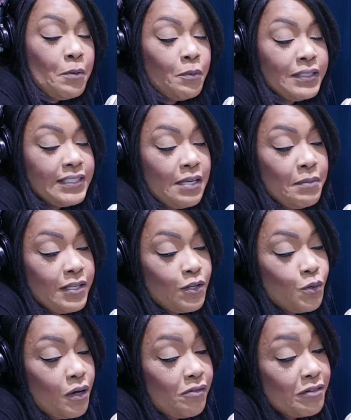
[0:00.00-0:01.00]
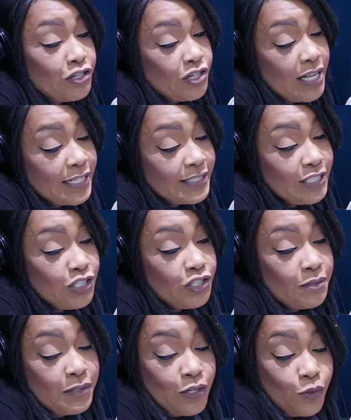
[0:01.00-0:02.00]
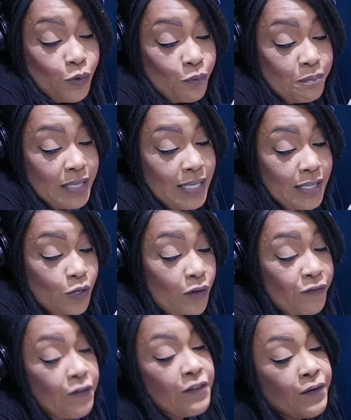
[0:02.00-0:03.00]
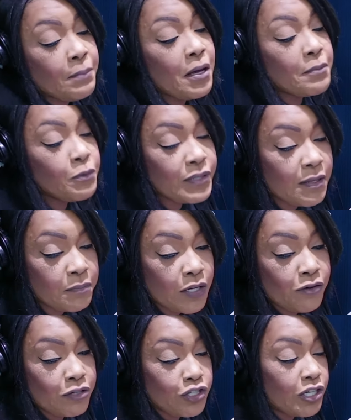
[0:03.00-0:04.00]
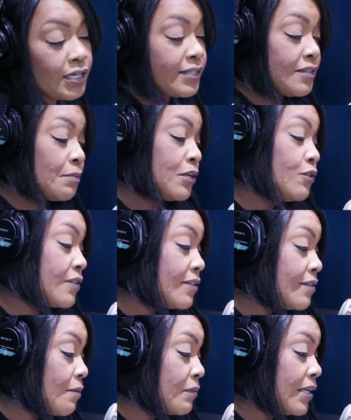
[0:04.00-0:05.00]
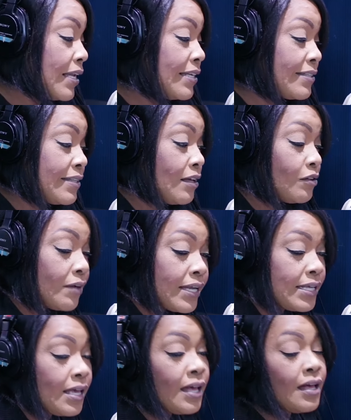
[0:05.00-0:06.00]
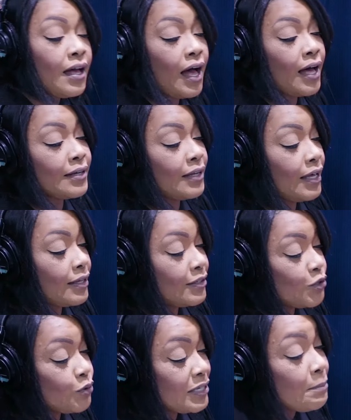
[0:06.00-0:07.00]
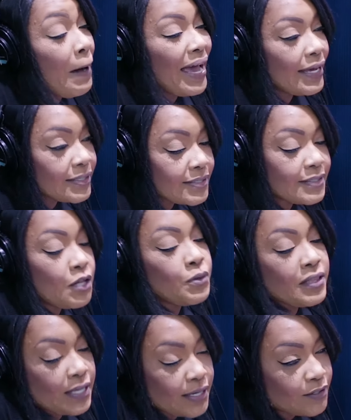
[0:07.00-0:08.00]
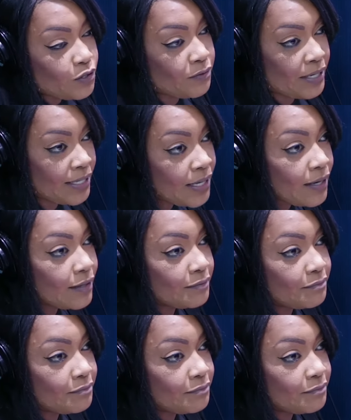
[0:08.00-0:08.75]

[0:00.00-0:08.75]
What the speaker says: People would say, but, you know, originality should, you know, be, you know, if I'm coming with something original and somebody using something that is there already, and you know, the bias they would think is already there.